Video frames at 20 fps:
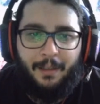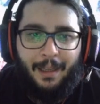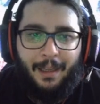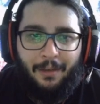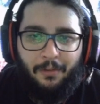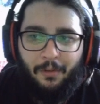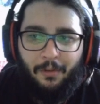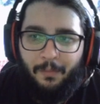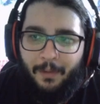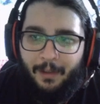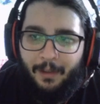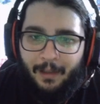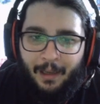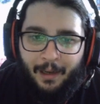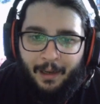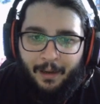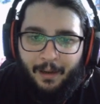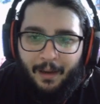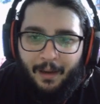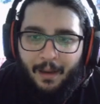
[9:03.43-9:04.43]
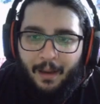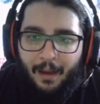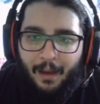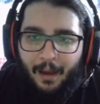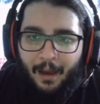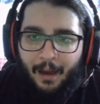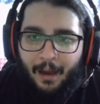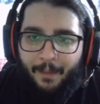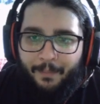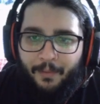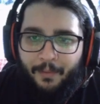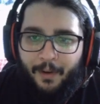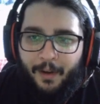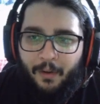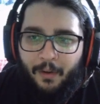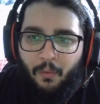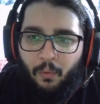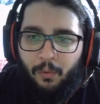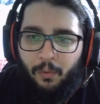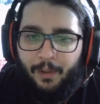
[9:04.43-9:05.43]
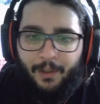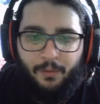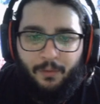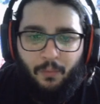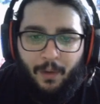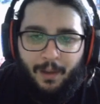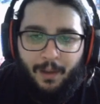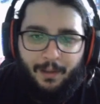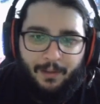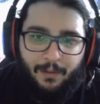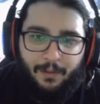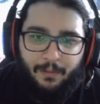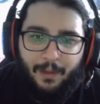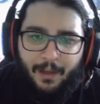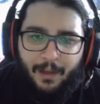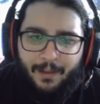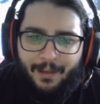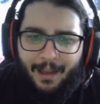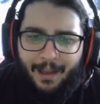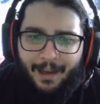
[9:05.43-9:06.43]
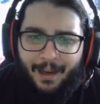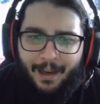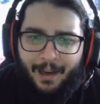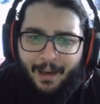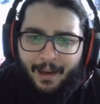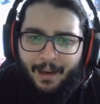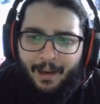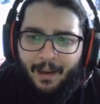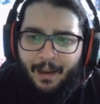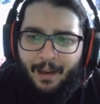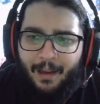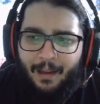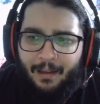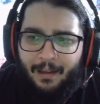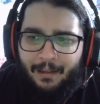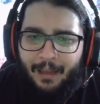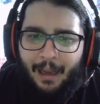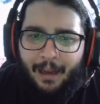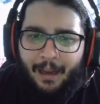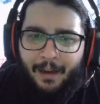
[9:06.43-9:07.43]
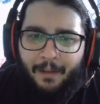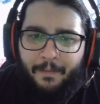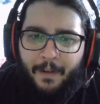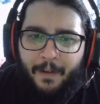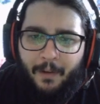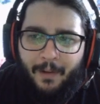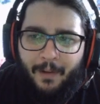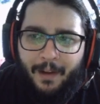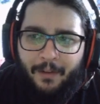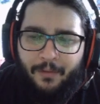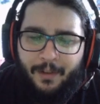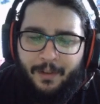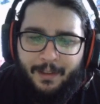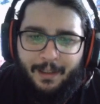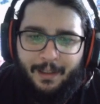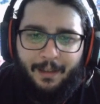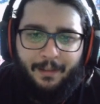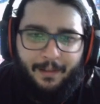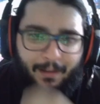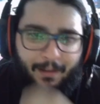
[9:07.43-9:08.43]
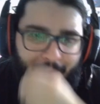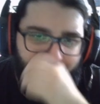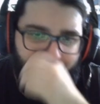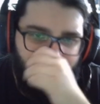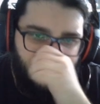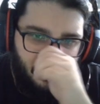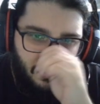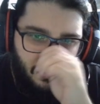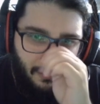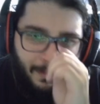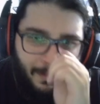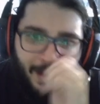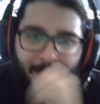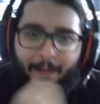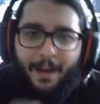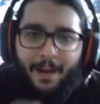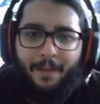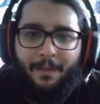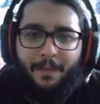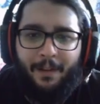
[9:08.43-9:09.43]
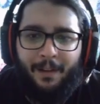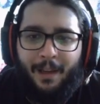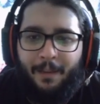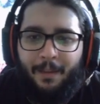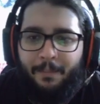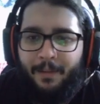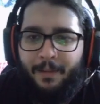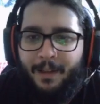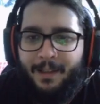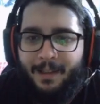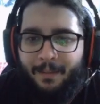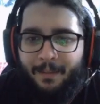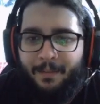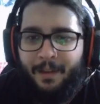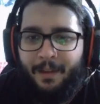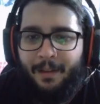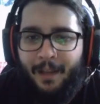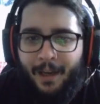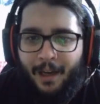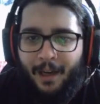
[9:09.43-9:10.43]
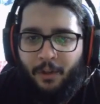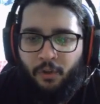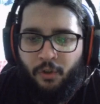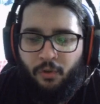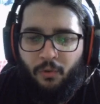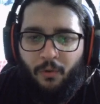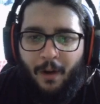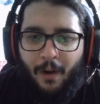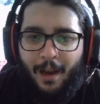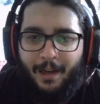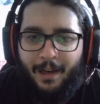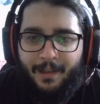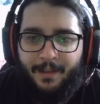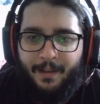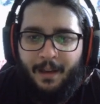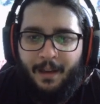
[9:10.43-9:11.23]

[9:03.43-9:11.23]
That could be like pretty cool as well. So there's like a ton of very interesting things you could do. Maybe even like play something like Ashurax.